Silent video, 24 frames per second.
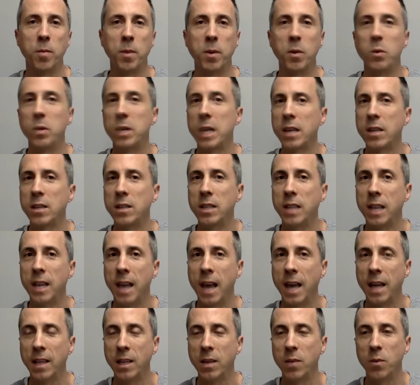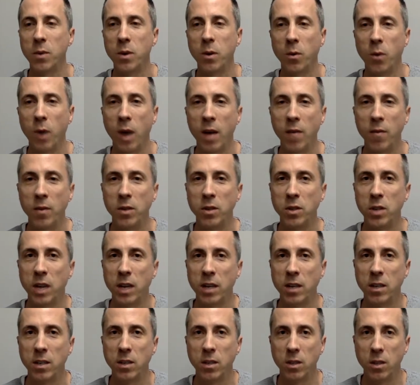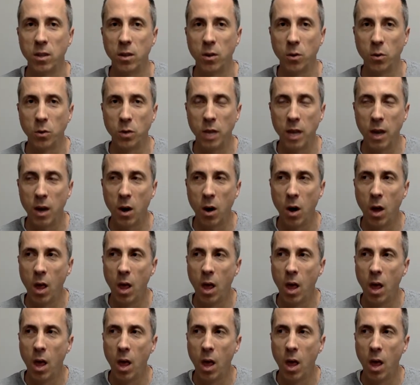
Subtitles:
It was actually the night that we arrived and checked into the hotel.